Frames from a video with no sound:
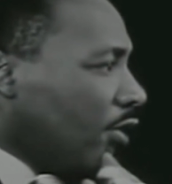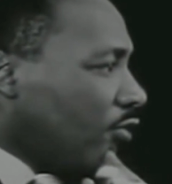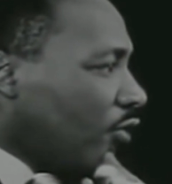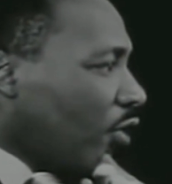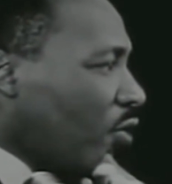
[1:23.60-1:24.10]

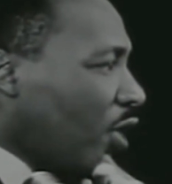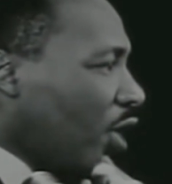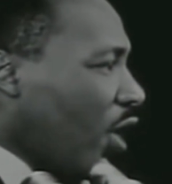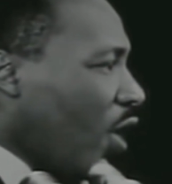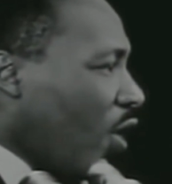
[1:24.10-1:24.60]
And so we
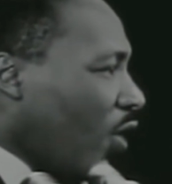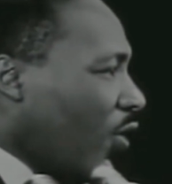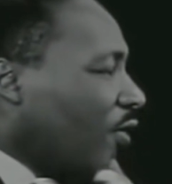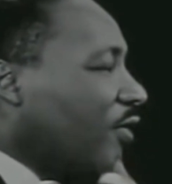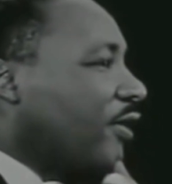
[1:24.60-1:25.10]

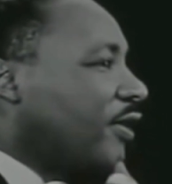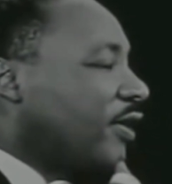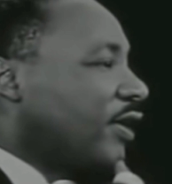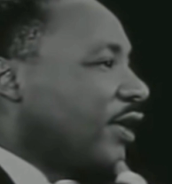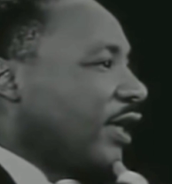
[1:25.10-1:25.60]
all
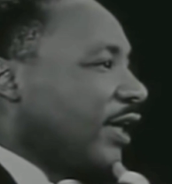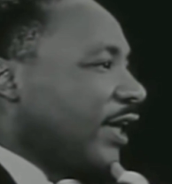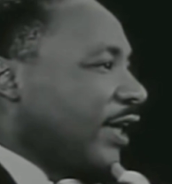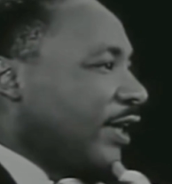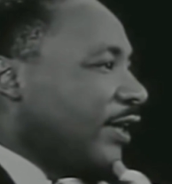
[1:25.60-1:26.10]

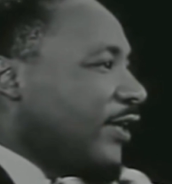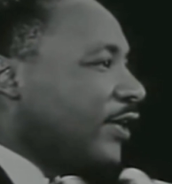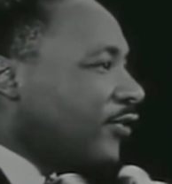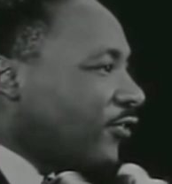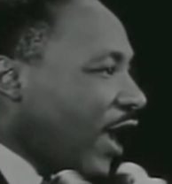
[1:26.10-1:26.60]
in
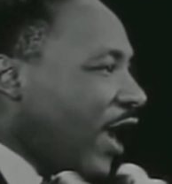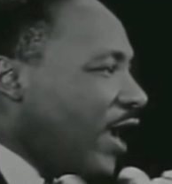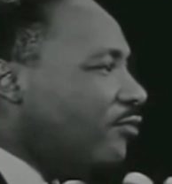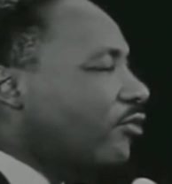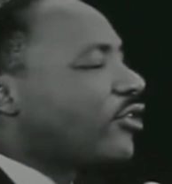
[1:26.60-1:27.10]
the
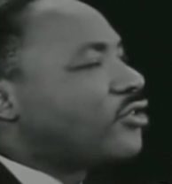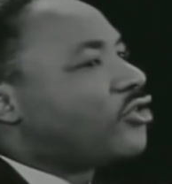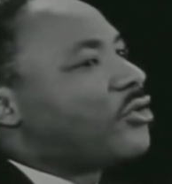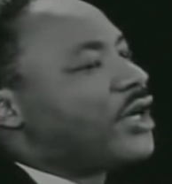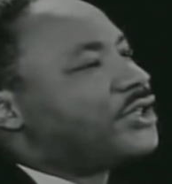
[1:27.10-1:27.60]
same
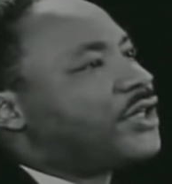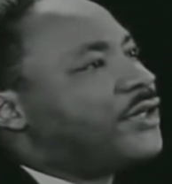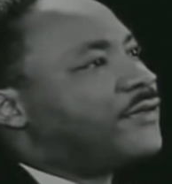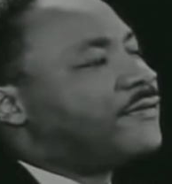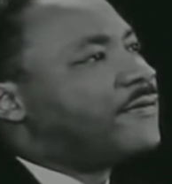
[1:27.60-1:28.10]
situation.
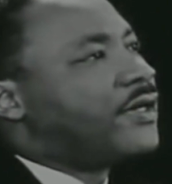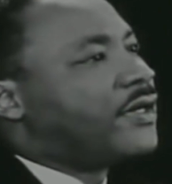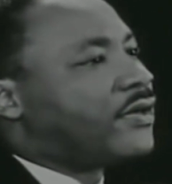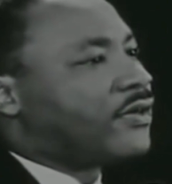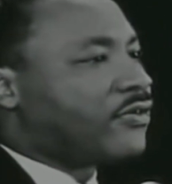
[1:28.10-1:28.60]

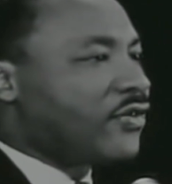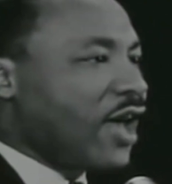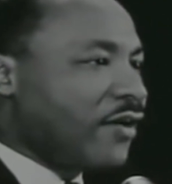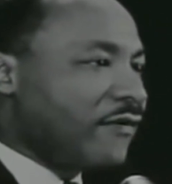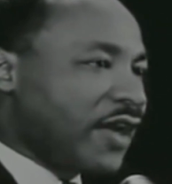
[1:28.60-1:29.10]
The
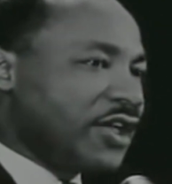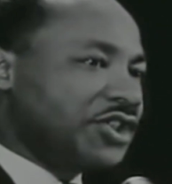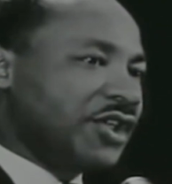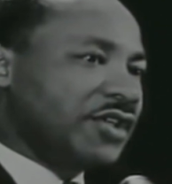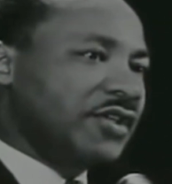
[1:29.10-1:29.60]

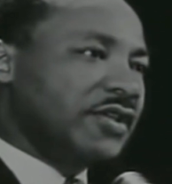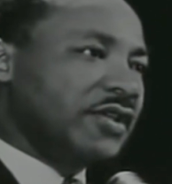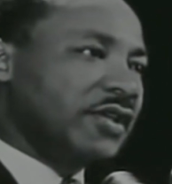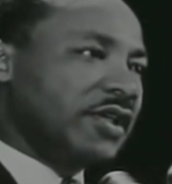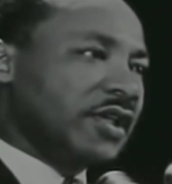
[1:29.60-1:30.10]

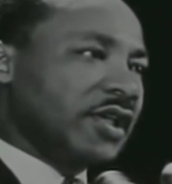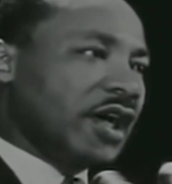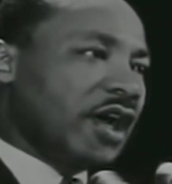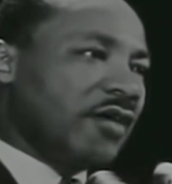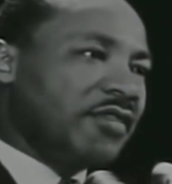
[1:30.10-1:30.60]
salvation
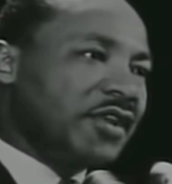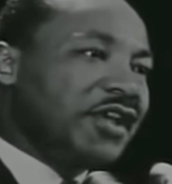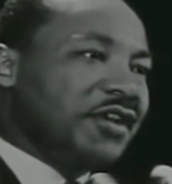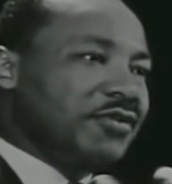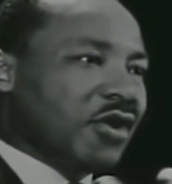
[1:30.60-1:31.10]
of the
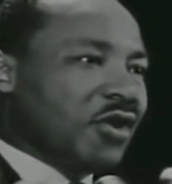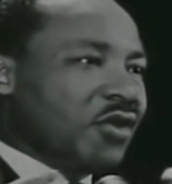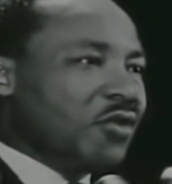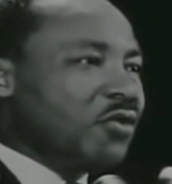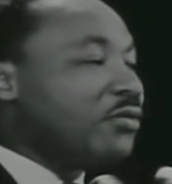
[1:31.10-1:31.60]

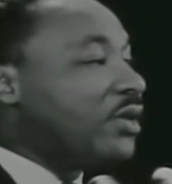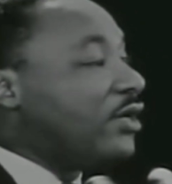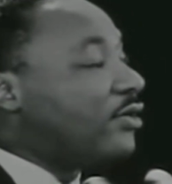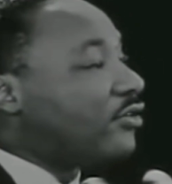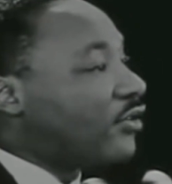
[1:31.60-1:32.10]
Negro will
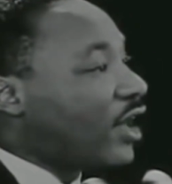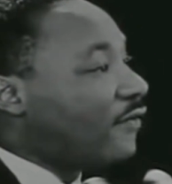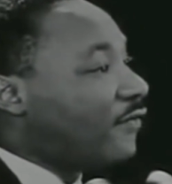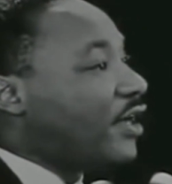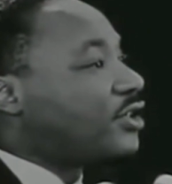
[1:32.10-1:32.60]
mean the
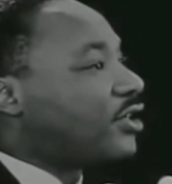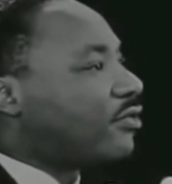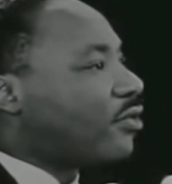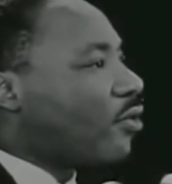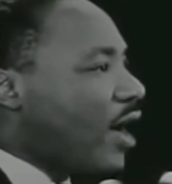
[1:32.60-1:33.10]
salvation
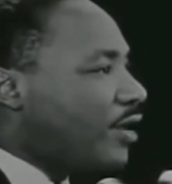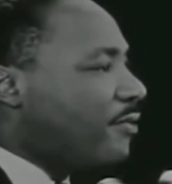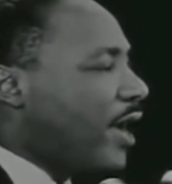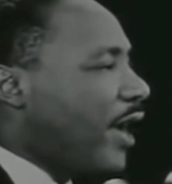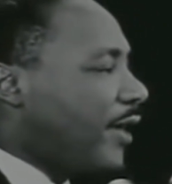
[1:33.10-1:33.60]
of the white
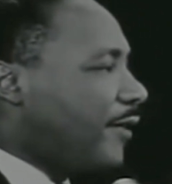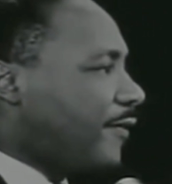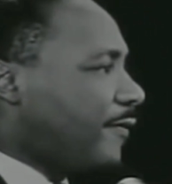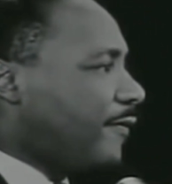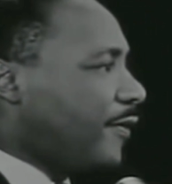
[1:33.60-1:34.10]
man,
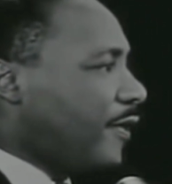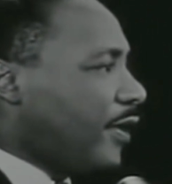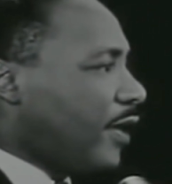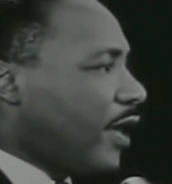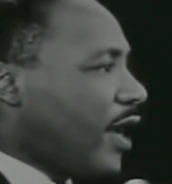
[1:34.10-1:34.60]

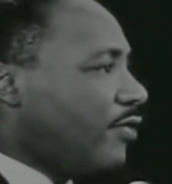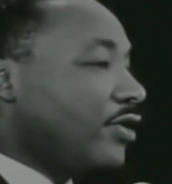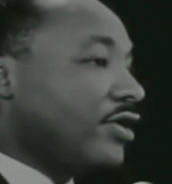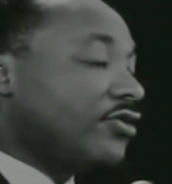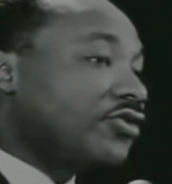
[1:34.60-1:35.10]
and
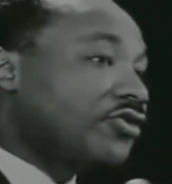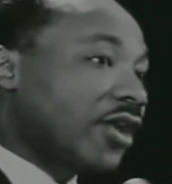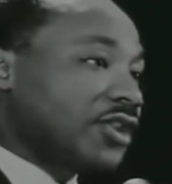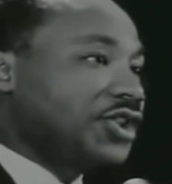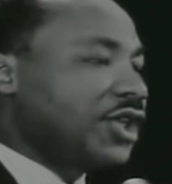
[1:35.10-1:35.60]
the
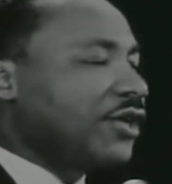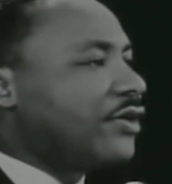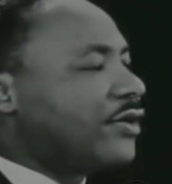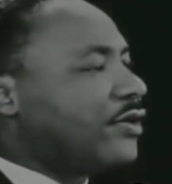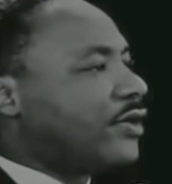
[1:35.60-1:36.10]

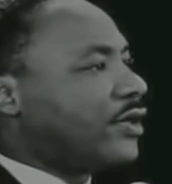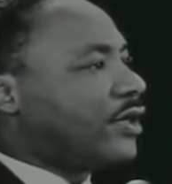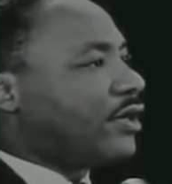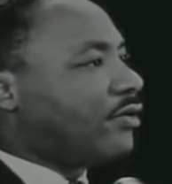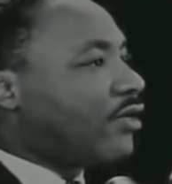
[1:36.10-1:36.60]
destruction,
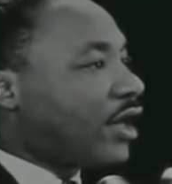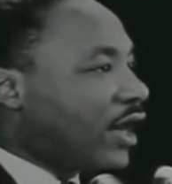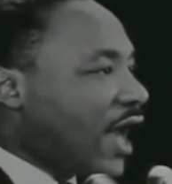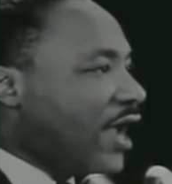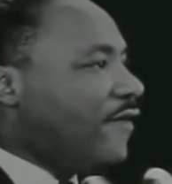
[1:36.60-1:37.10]
the
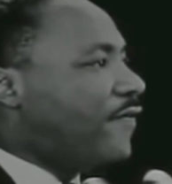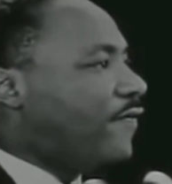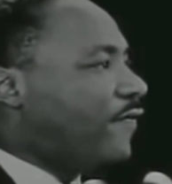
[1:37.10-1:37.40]
life,